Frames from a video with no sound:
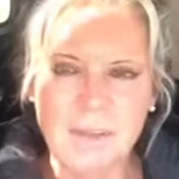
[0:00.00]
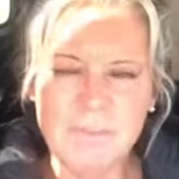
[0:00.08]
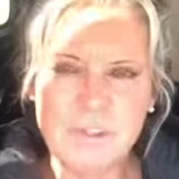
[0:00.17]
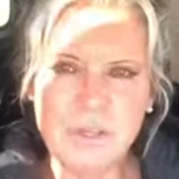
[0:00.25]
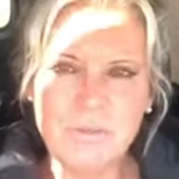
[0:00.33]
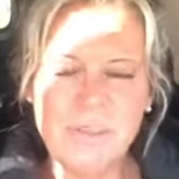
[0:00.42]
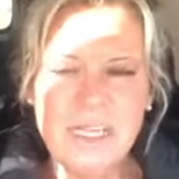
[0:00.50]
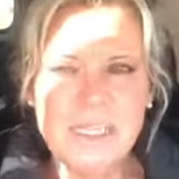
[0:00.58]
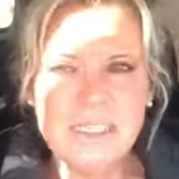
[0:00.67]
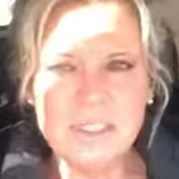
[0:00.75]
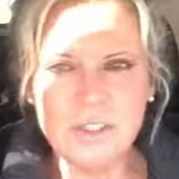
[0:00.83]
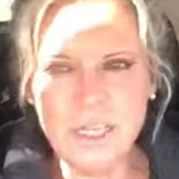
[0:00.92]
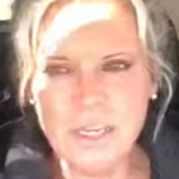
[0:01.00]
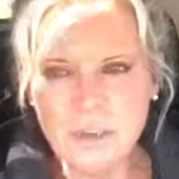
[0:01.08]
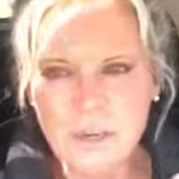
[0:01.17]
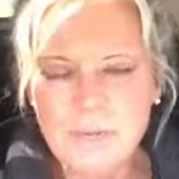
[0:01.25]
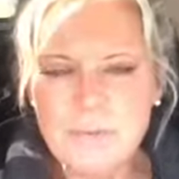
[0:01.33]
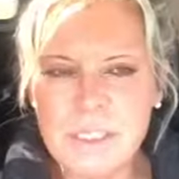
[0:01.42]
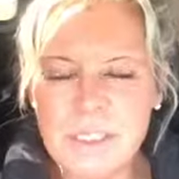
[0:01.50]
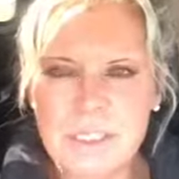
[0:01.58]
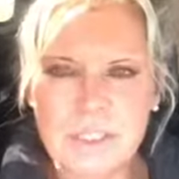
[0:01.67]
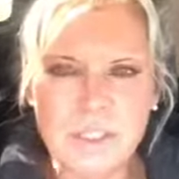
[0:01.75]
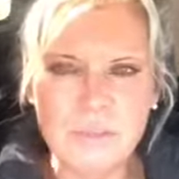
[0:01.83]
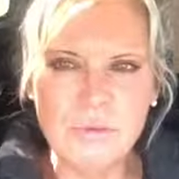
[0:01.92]
So if things are encrypted
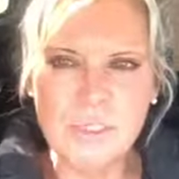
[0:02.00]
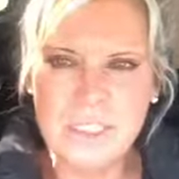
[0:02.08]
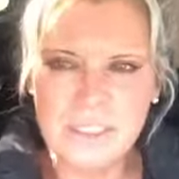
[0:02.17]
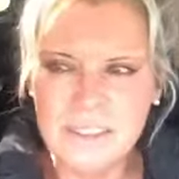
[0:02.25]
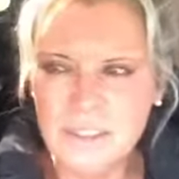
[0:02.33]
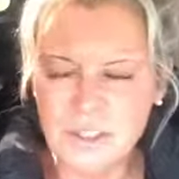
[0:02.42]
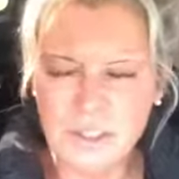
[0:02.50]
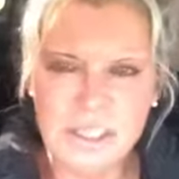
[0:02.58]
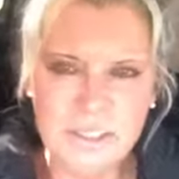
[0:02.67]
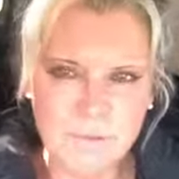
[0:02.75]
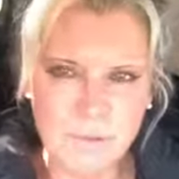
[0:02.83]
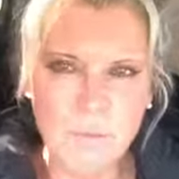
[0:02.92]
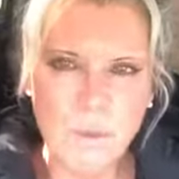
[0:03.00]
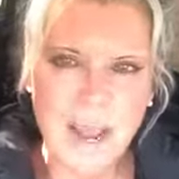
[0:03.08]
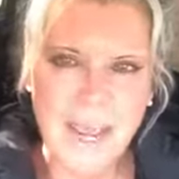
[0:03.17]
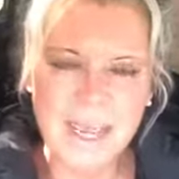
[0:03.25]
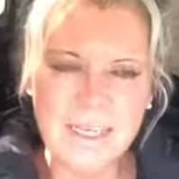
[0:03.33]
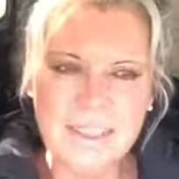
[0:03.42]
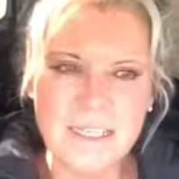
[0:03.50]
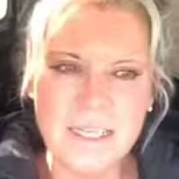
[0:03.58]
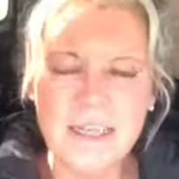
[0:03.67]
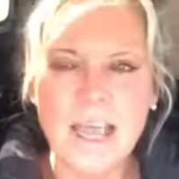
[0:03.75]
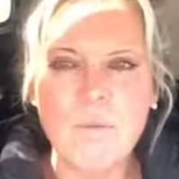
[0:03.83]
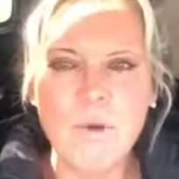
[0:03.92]
and stored in, you know, different ways,
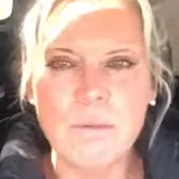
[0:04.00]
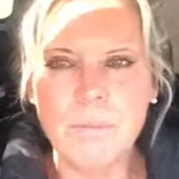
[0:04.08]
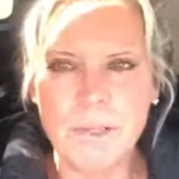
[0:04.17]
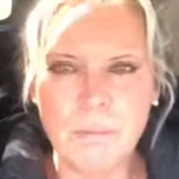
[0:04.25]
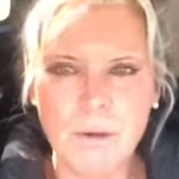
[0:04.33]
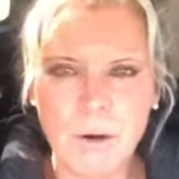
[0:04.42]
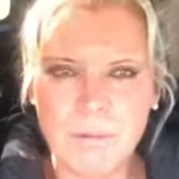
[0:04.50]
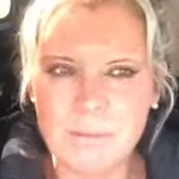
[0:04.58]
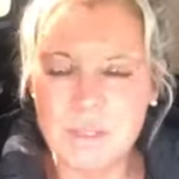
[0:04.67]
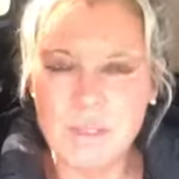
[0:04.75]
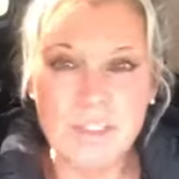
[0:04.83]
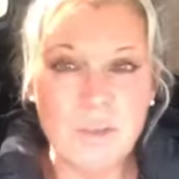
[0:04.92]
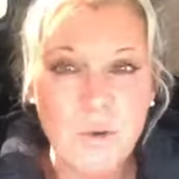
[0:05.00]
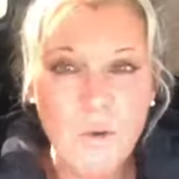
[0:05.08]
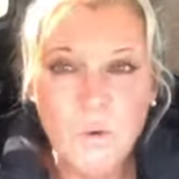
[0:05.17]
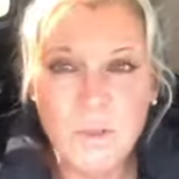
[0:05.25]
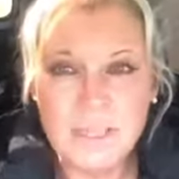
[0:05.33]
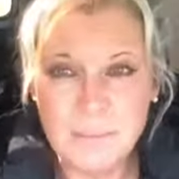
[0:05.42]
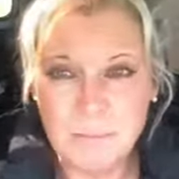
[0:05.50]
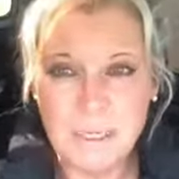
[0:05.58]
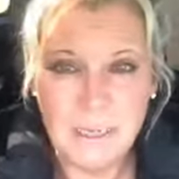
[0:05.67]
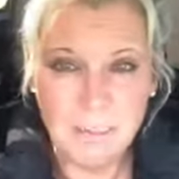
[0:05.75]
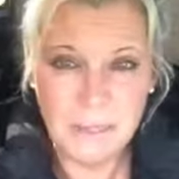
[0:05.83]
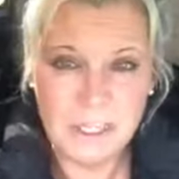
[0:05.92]
then that won't be a problem. So there's all these
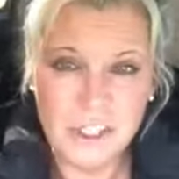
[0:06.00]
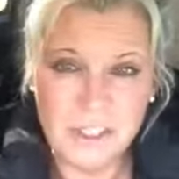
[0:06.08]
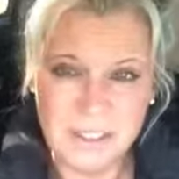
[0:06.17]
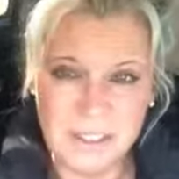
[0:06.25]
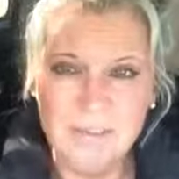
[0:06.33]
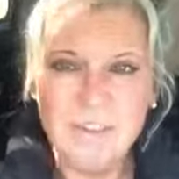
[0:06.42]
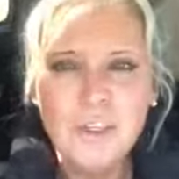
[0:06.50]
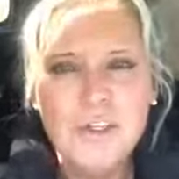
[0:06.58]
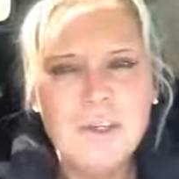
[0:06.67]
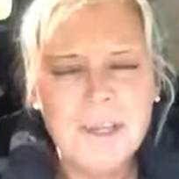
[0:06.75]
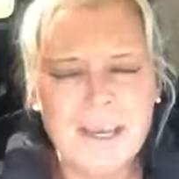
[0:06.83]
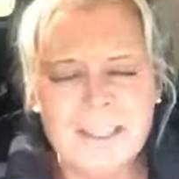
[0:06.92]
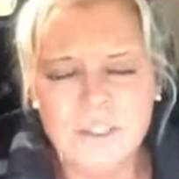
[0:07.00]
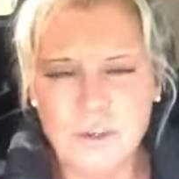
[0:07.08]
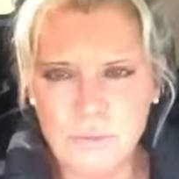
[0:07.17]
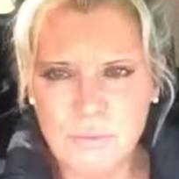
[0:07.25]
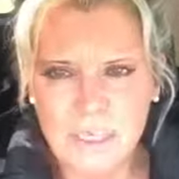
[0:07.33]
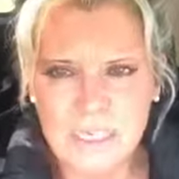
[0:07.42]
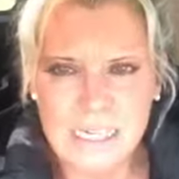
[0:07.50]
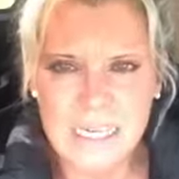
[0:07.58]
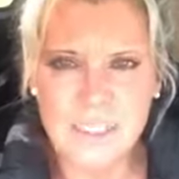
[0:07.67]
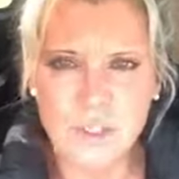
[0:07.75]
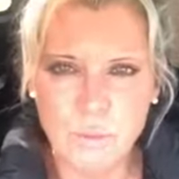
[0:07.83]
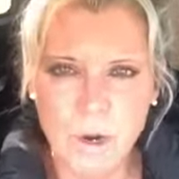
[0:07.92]
bigger picture stuff that you guys don't really
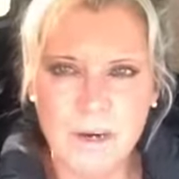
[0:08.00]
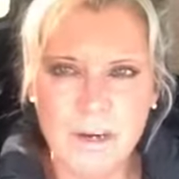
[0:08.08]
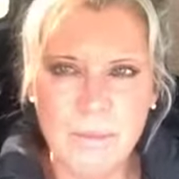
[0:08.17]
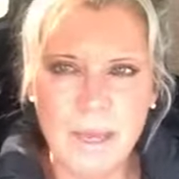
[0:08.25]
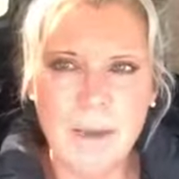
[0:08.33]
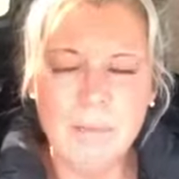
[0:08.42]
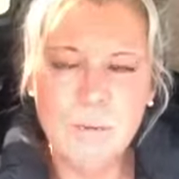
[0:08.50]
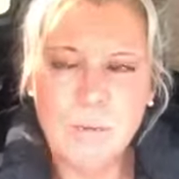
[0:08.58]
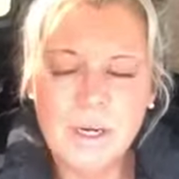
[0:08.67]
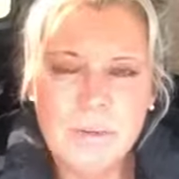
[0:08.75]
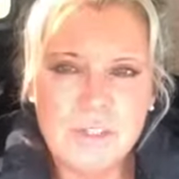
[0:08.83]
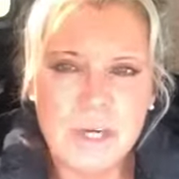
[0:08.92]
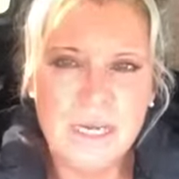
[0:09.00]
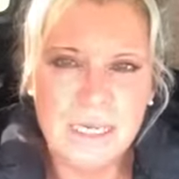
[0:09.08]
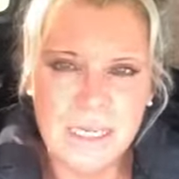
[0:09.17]
need to worry about. But what I'm trying to